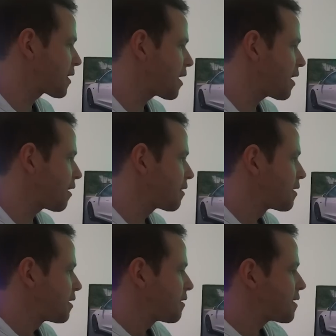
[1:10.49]
the car.
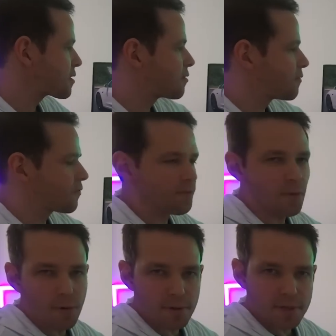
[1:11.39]
That's good for
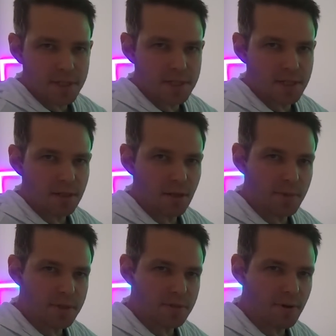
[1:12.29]
460
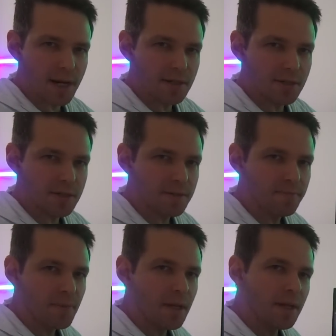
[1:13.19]
kilometers of range,
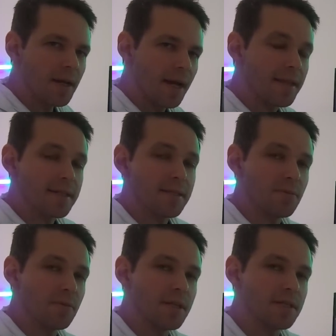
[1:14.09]
and that's
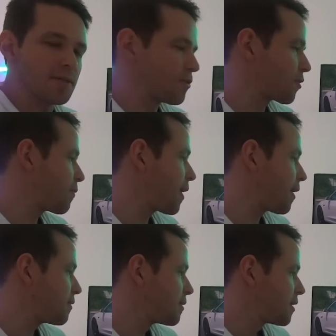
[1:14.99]
something we need to talk
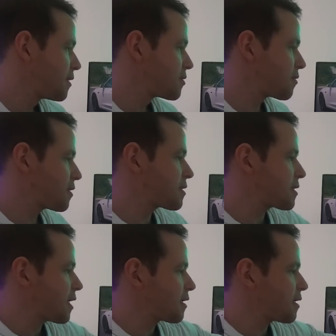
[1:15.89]
about. So
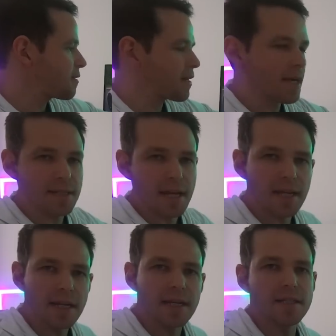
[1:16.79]
this underneath has
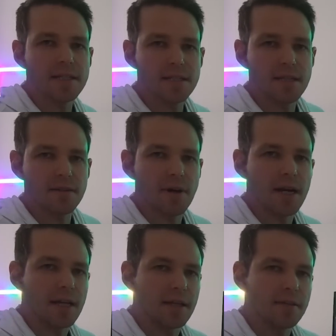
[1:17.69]
NEDC
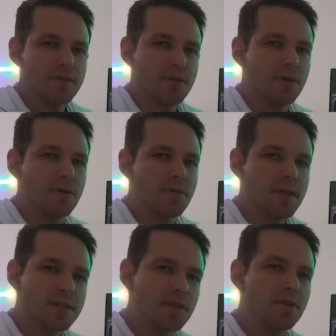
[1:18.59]
rating, so
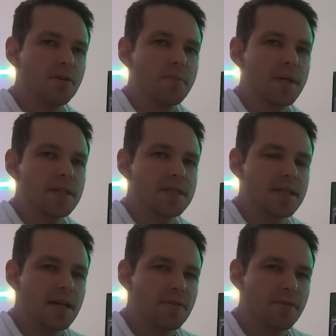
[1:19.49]
that's a European
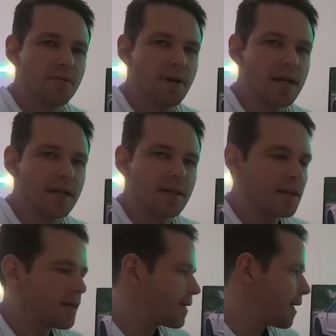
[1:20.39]
standard for rating,
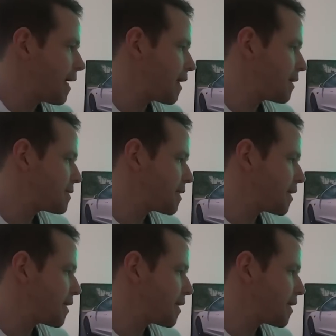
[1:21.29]
and